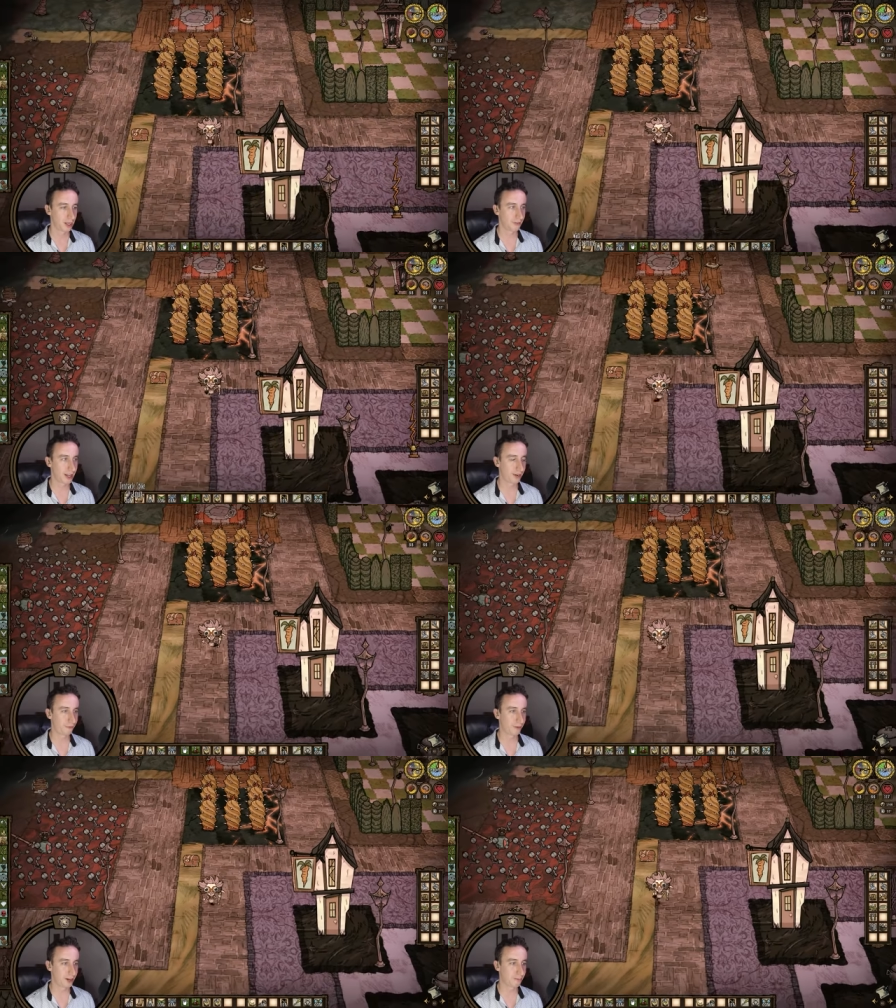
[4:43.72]
I've got a
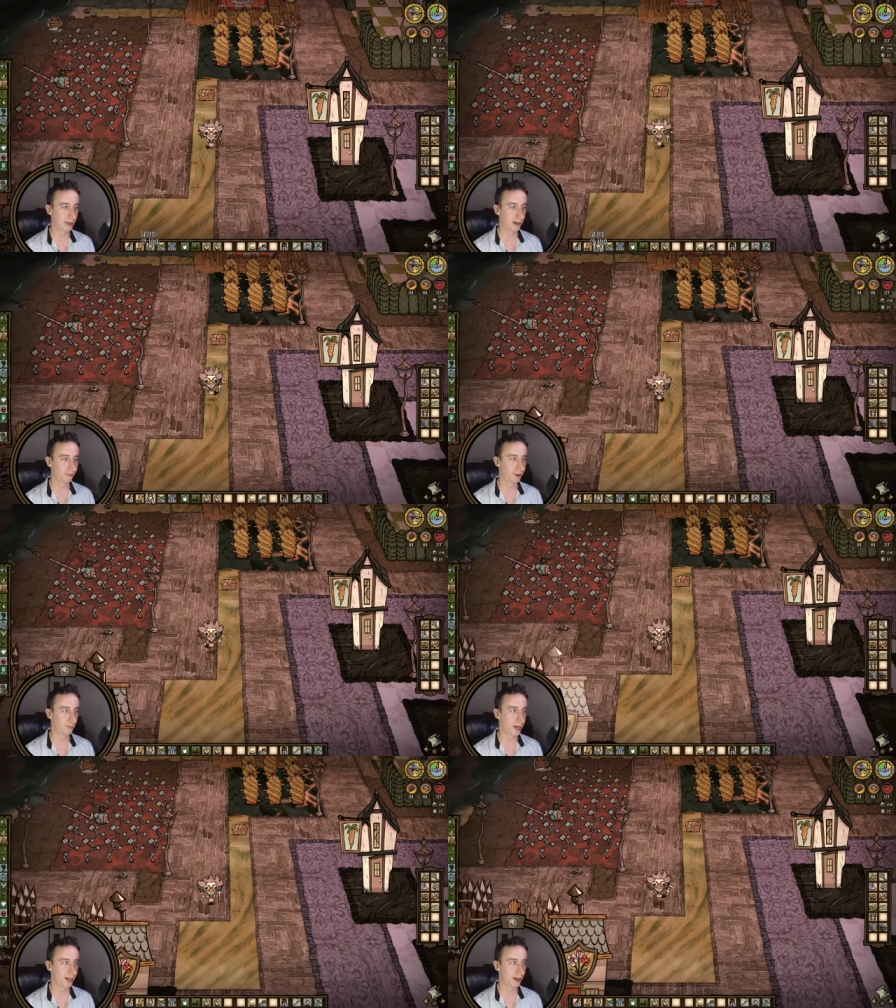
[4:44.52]
friggin' berry
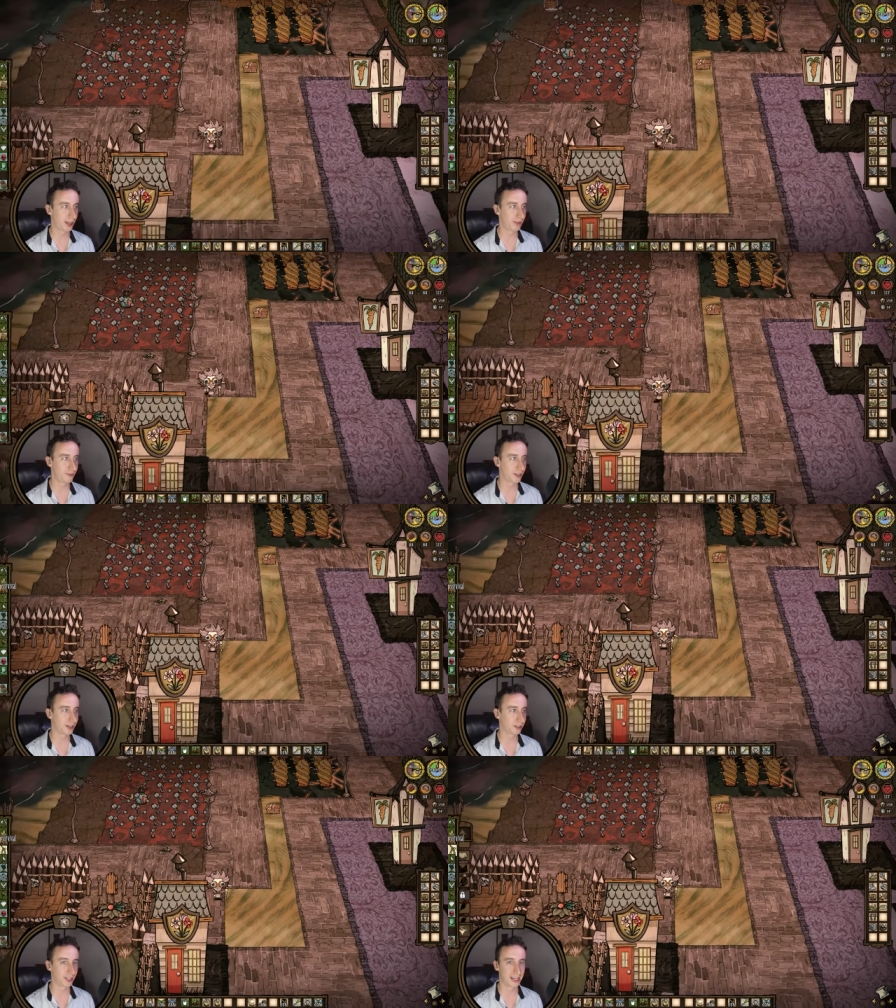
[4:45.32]
farm right here. I have
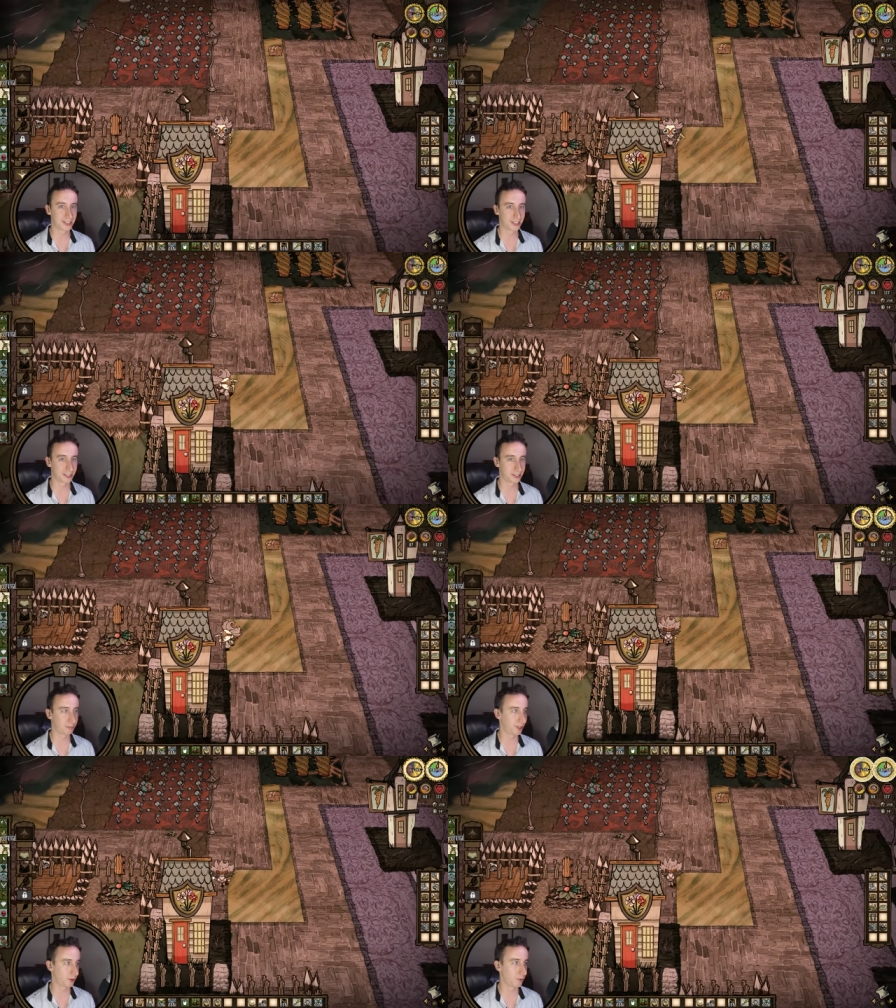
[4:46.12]
neglected it, to
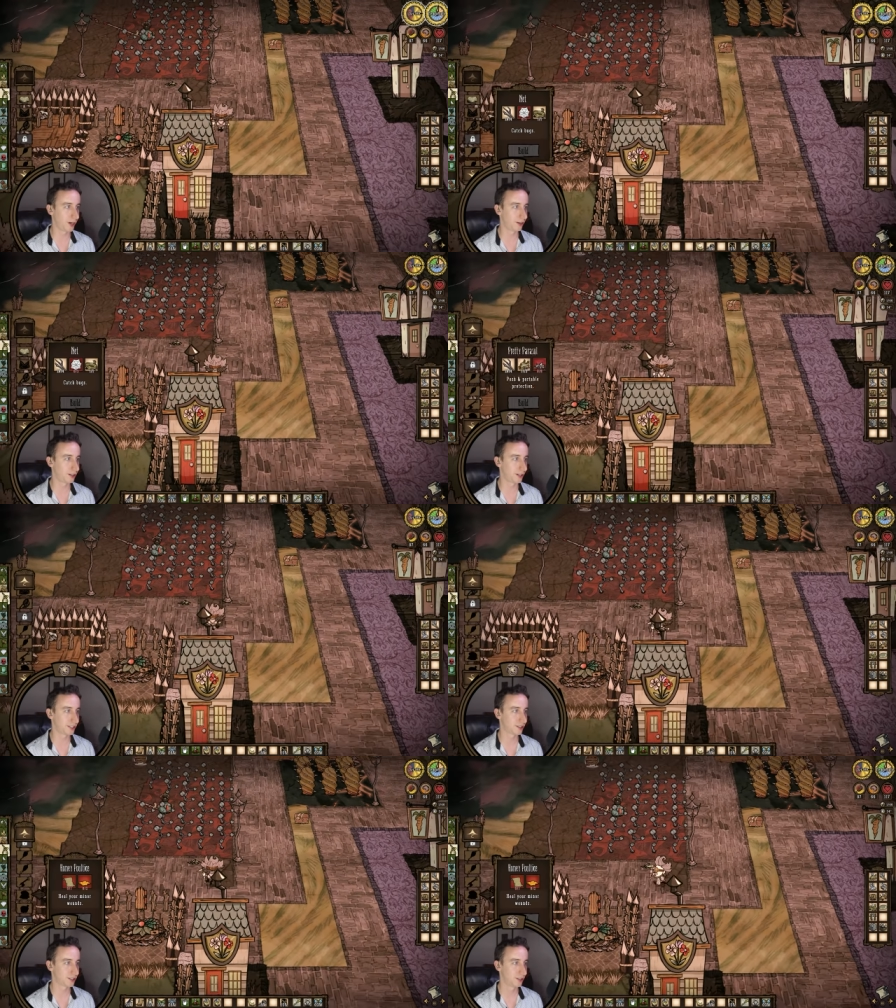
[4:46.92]
be quite
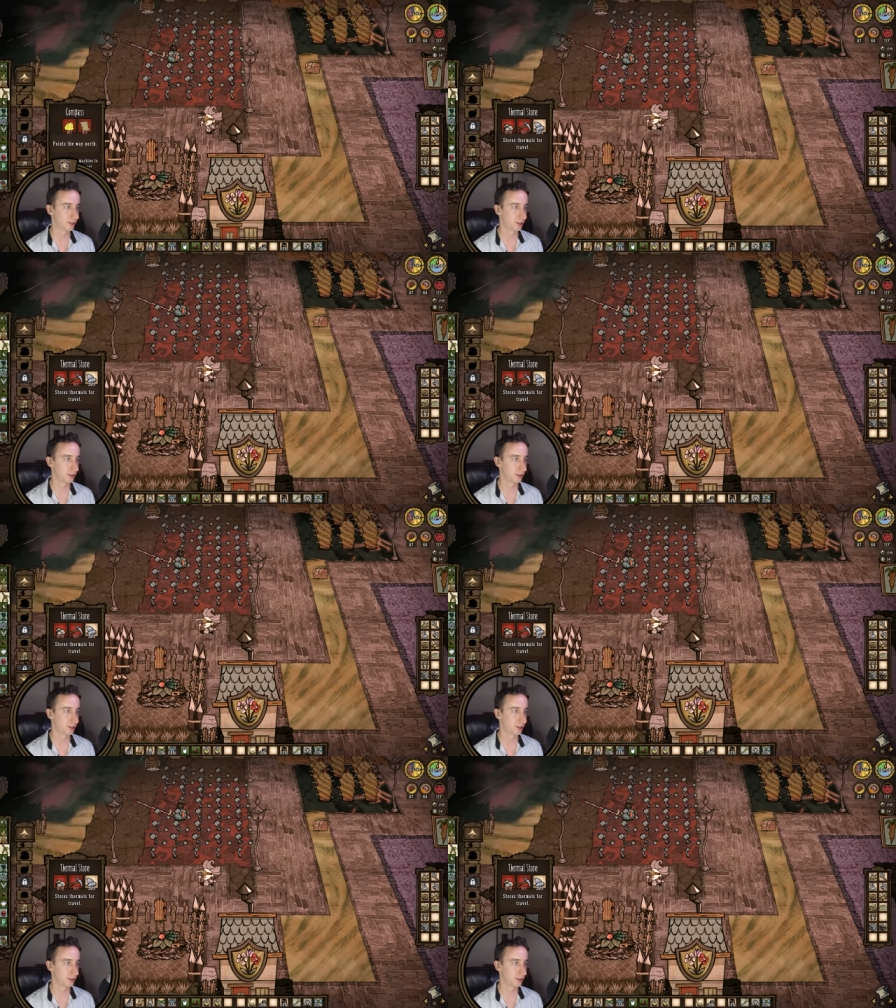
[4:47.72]
honest.